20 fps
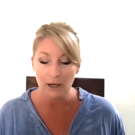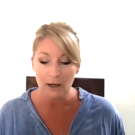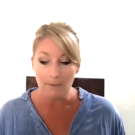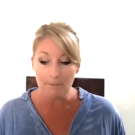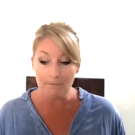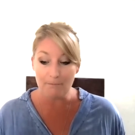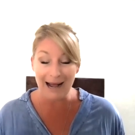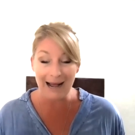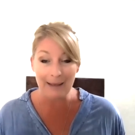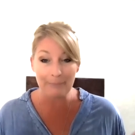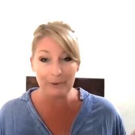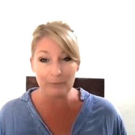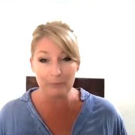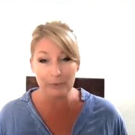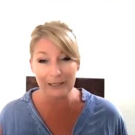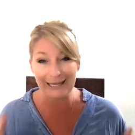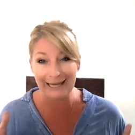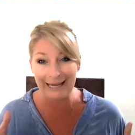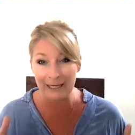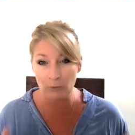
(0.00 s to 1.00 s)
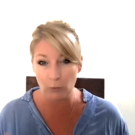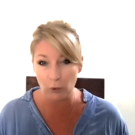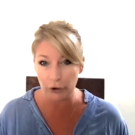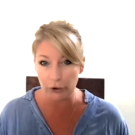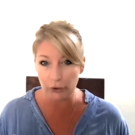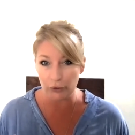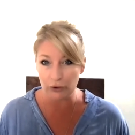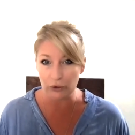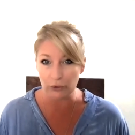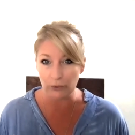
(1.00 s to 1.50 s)
map and plan what
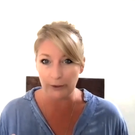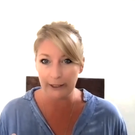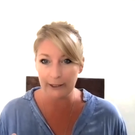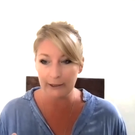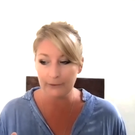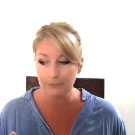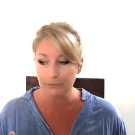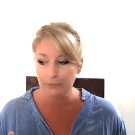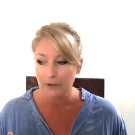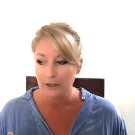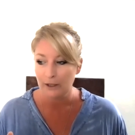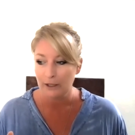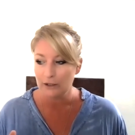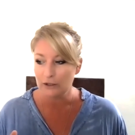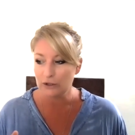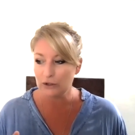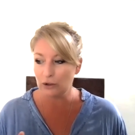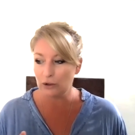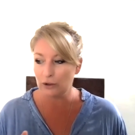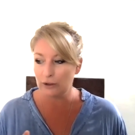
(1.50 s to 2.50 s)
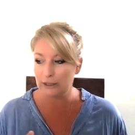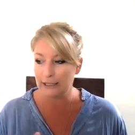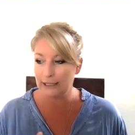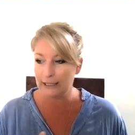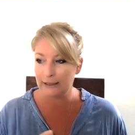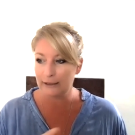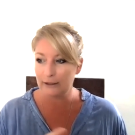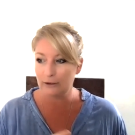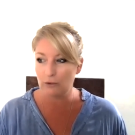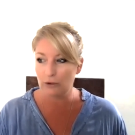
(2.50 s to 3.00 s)
you're doing so
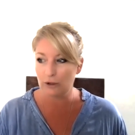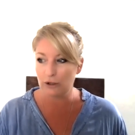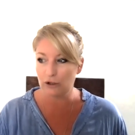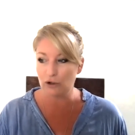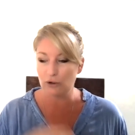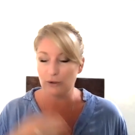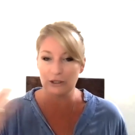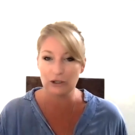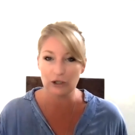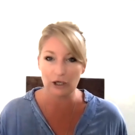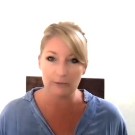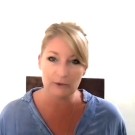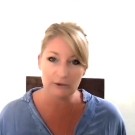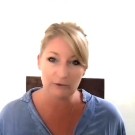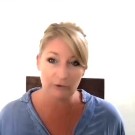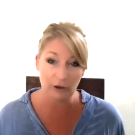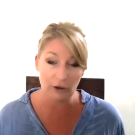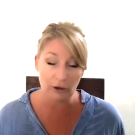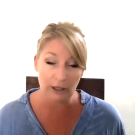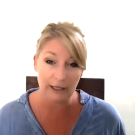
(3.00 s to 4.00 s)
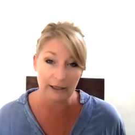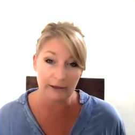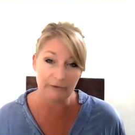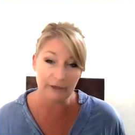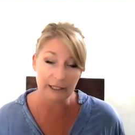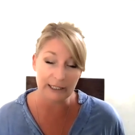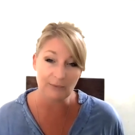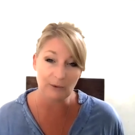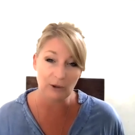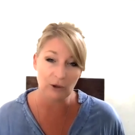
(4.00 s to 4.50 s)
that, you know, in terms of your
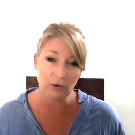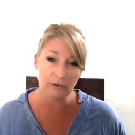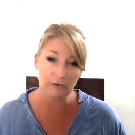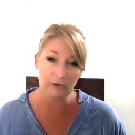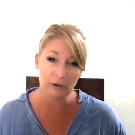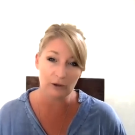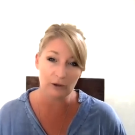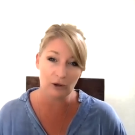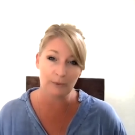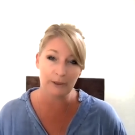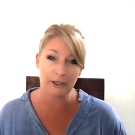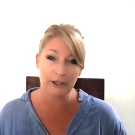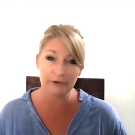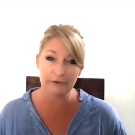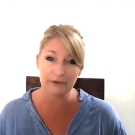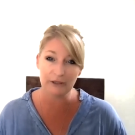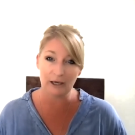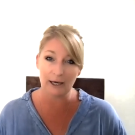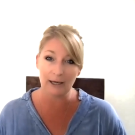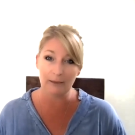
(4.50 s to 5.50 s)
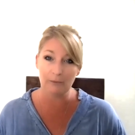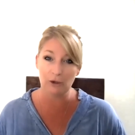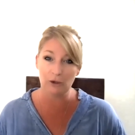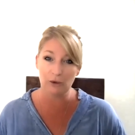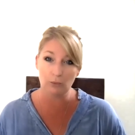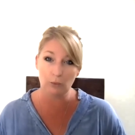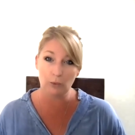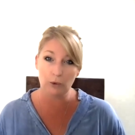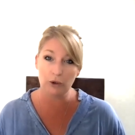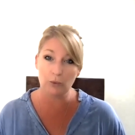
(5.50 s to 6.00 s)
investment over a long period of time,
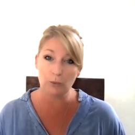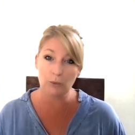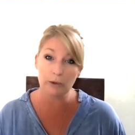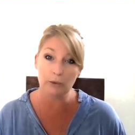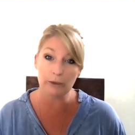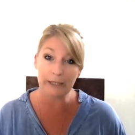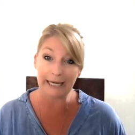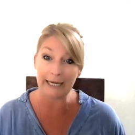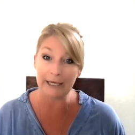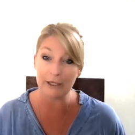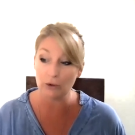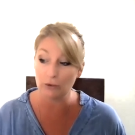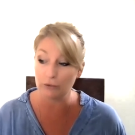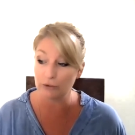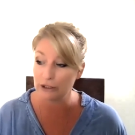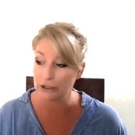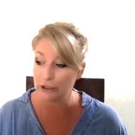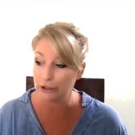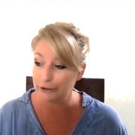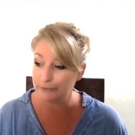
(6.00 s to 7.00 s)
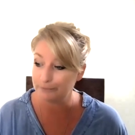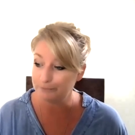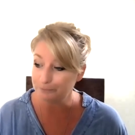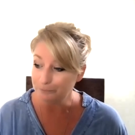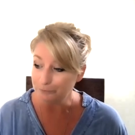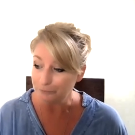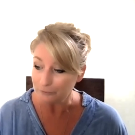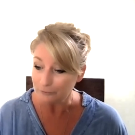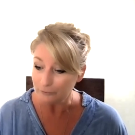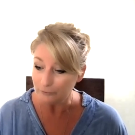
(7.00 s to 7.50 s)
you will get your return
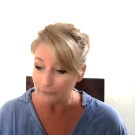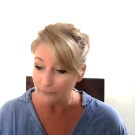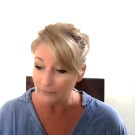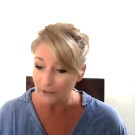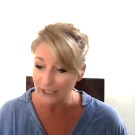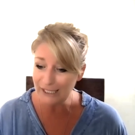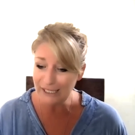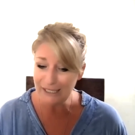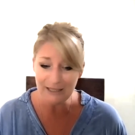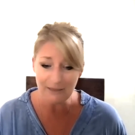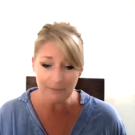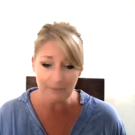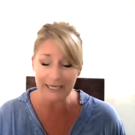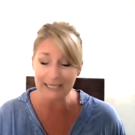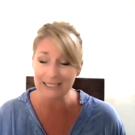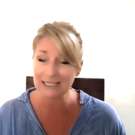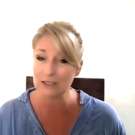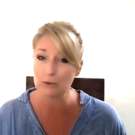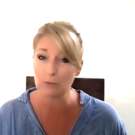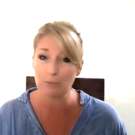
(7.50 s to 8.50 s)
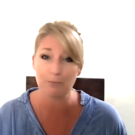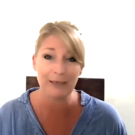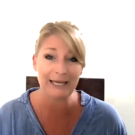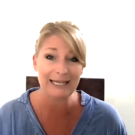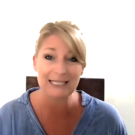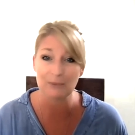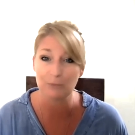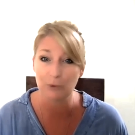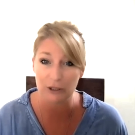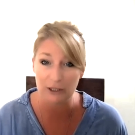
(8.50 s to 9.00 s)
in the best
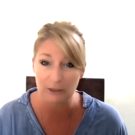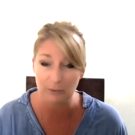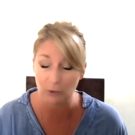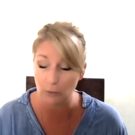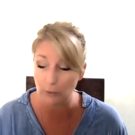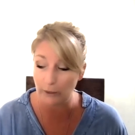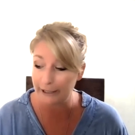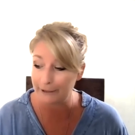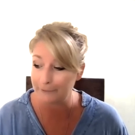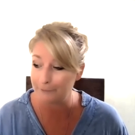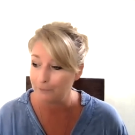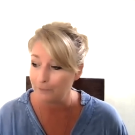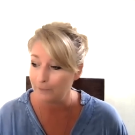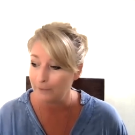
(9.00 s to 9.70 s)
possible way.